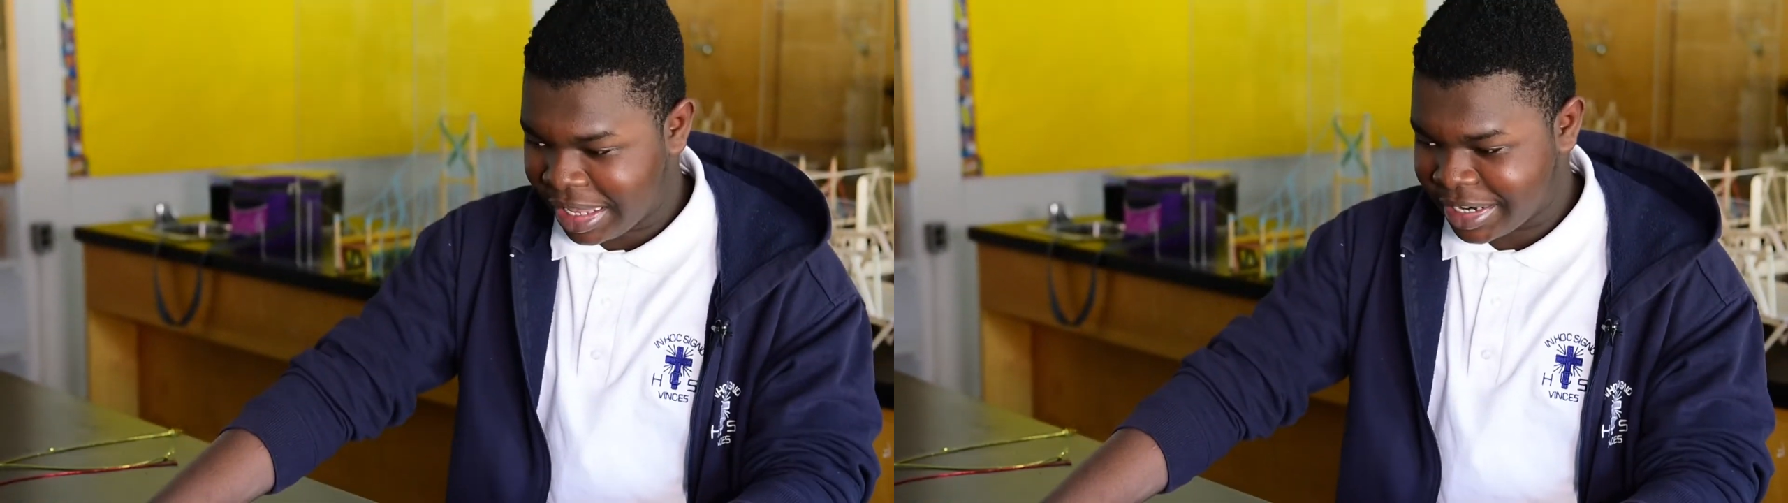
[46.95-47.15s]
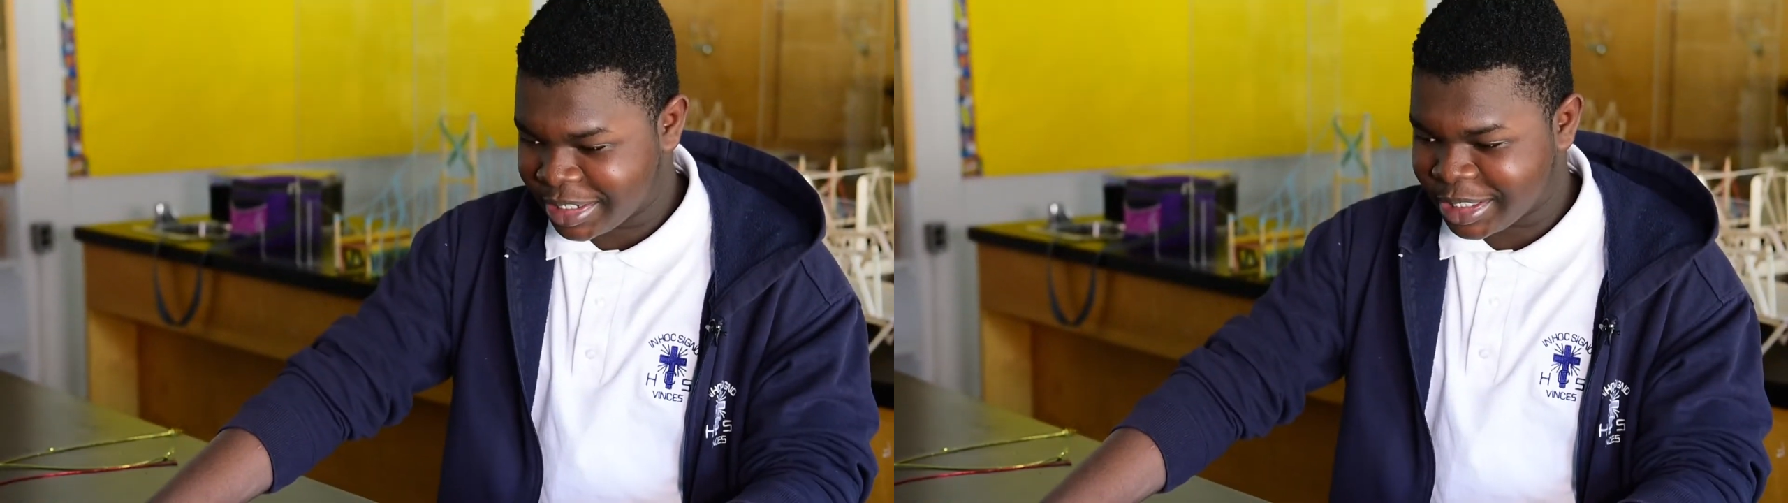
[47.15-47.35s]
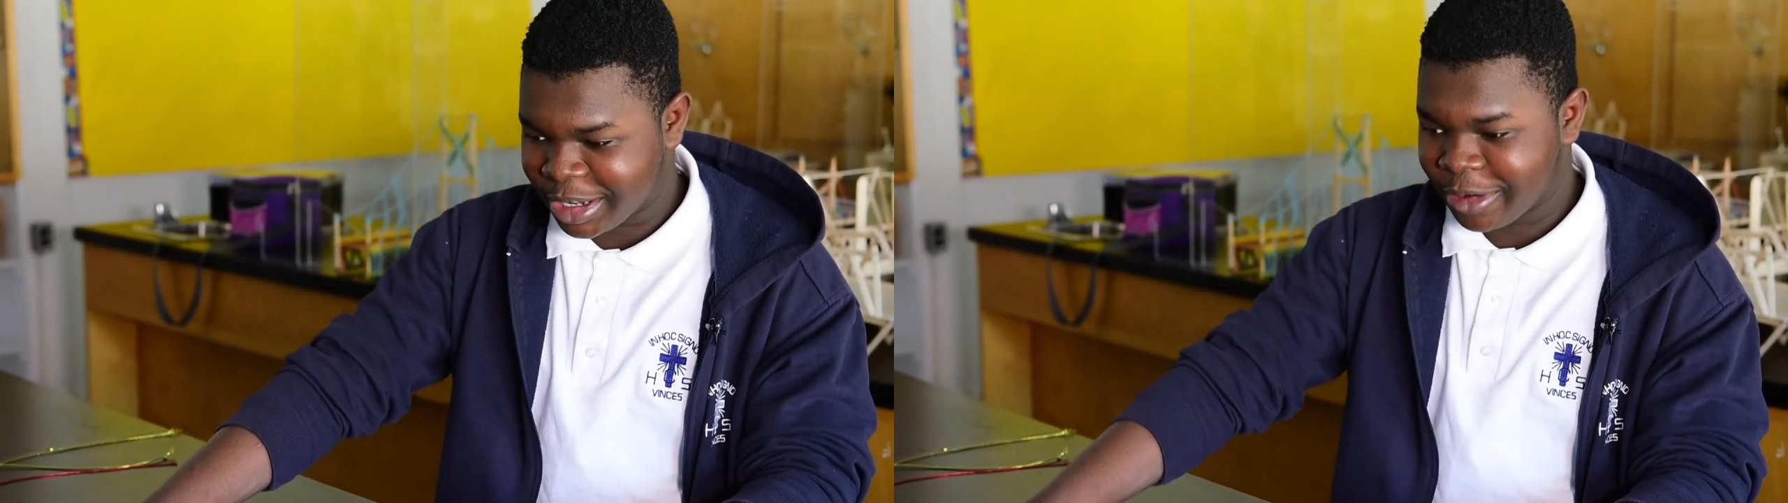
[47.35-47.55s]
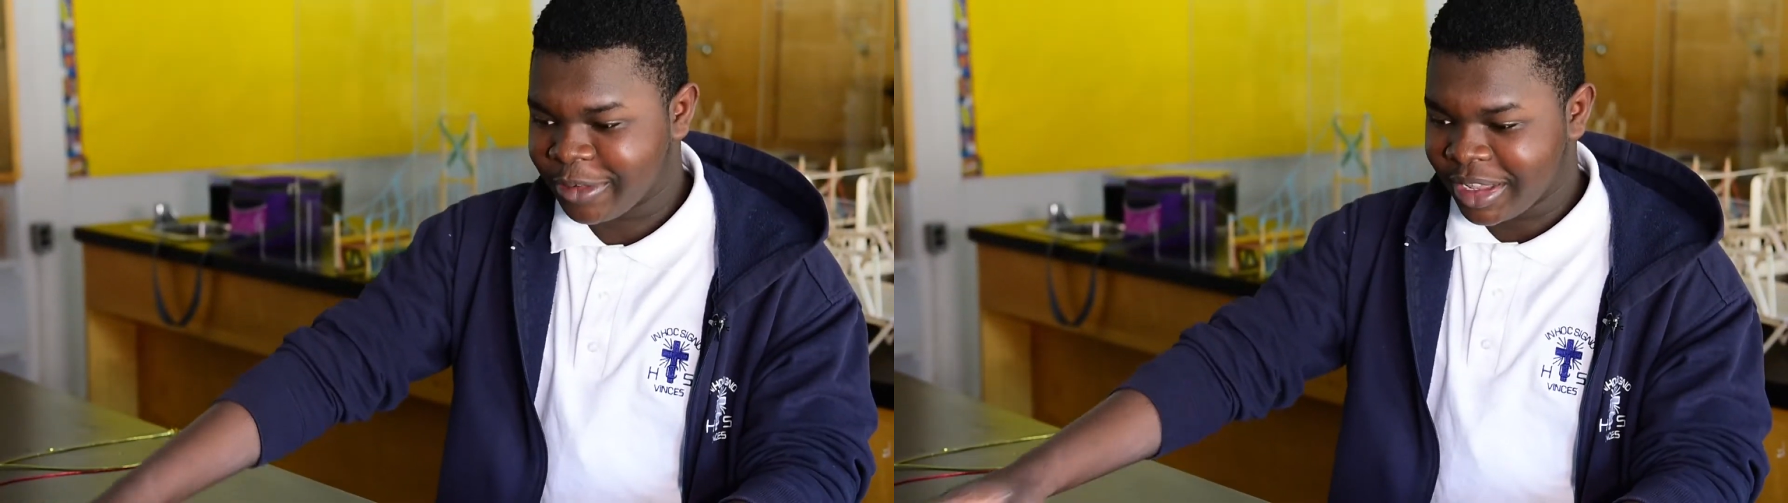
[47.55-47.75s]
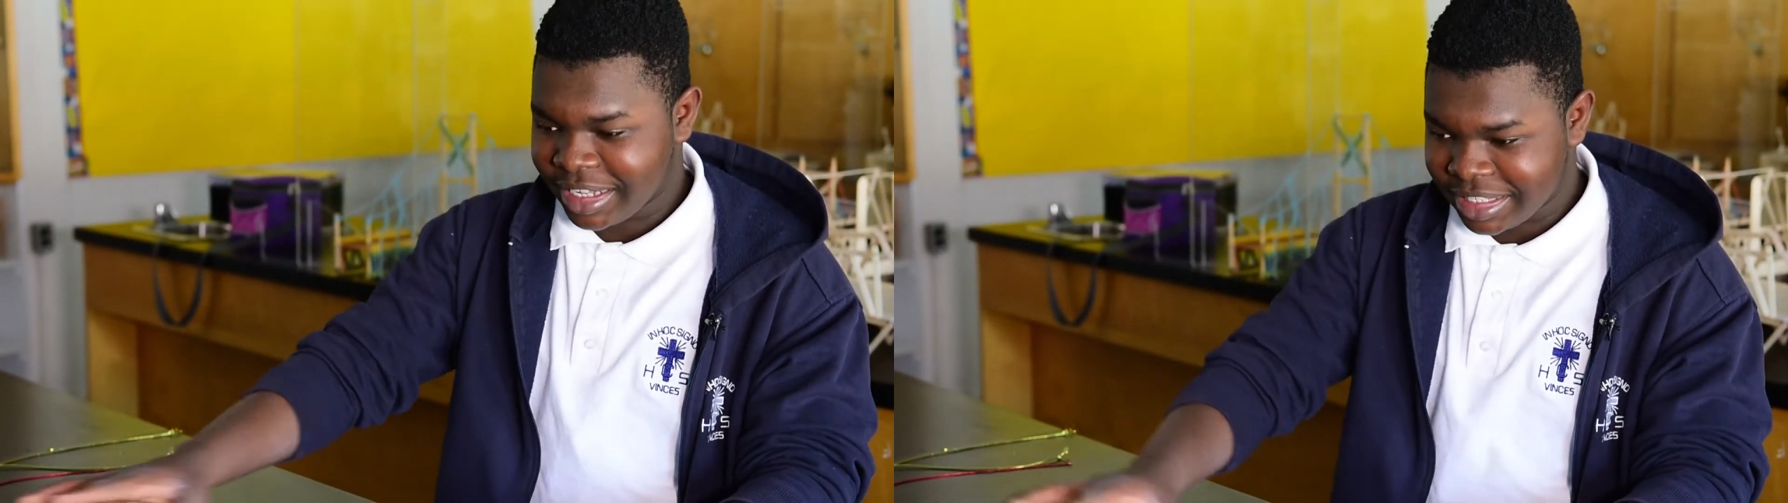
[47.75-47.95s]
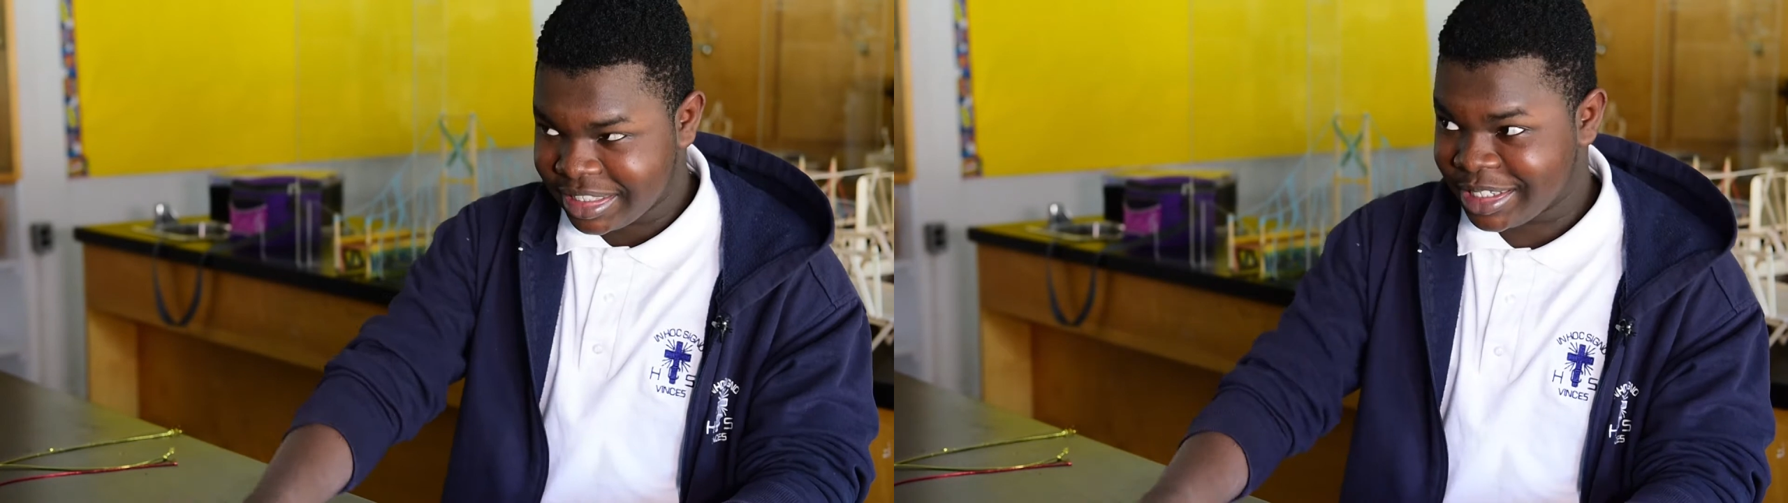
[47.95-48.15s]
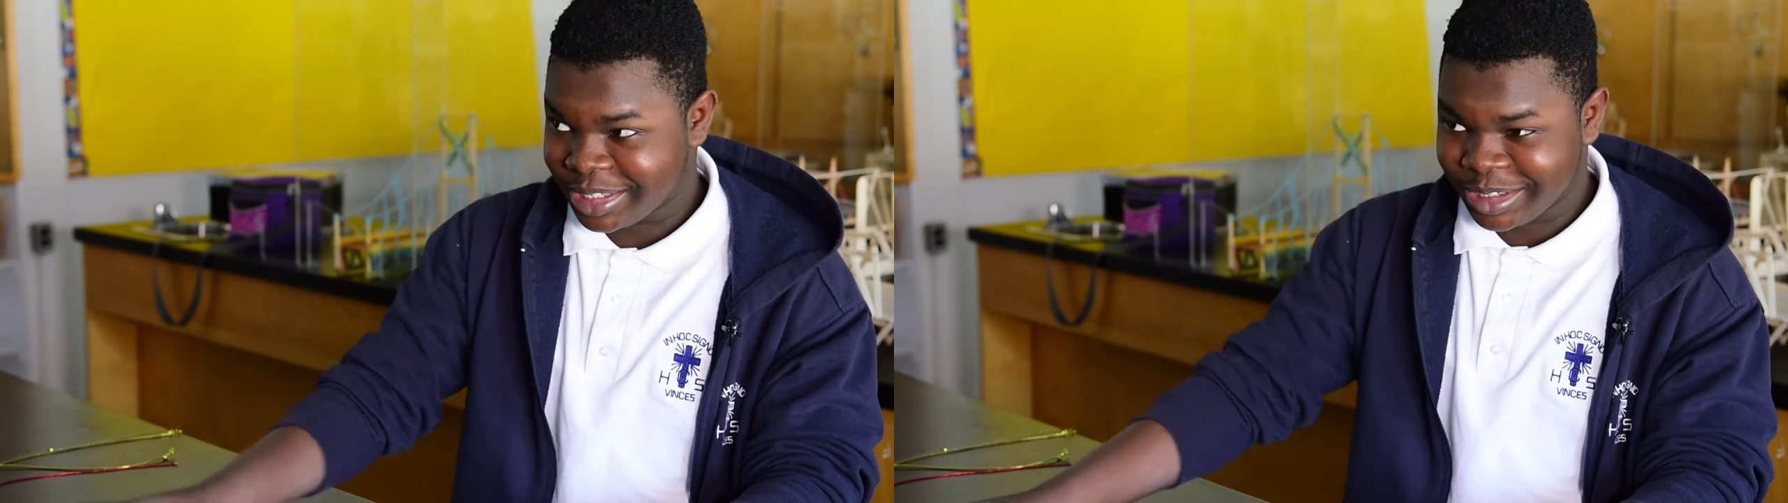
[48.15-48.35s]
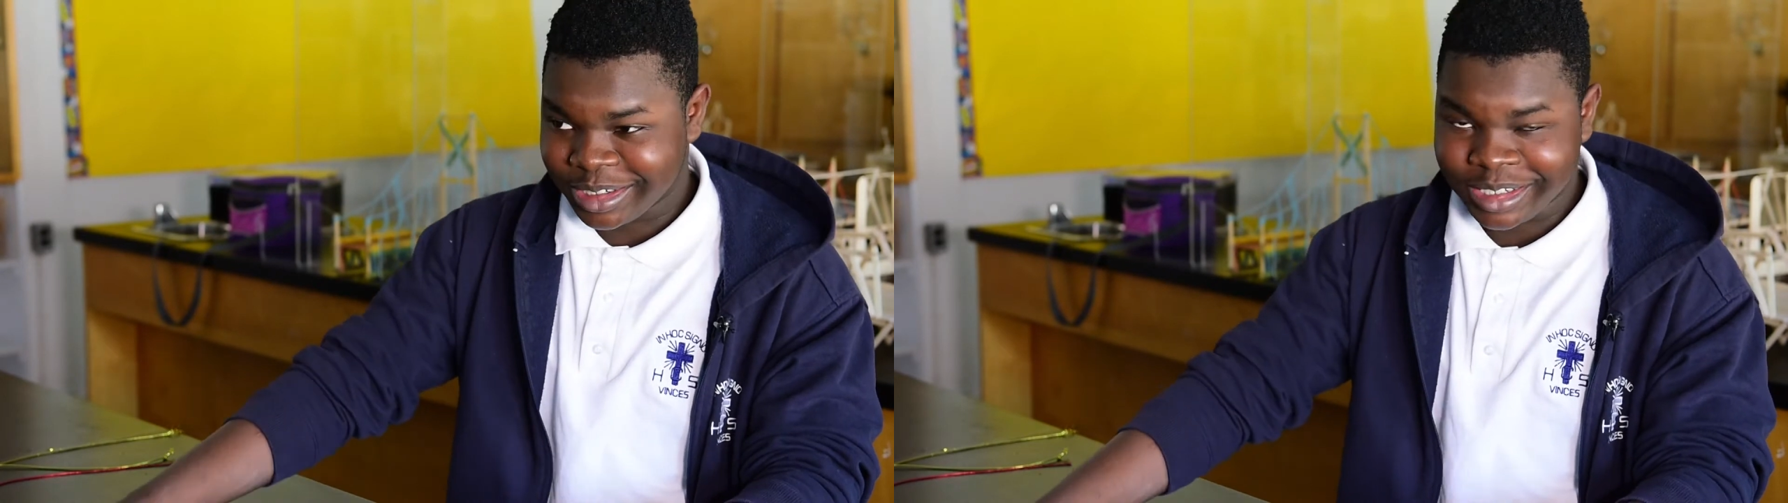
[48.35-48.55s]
letter, so I'm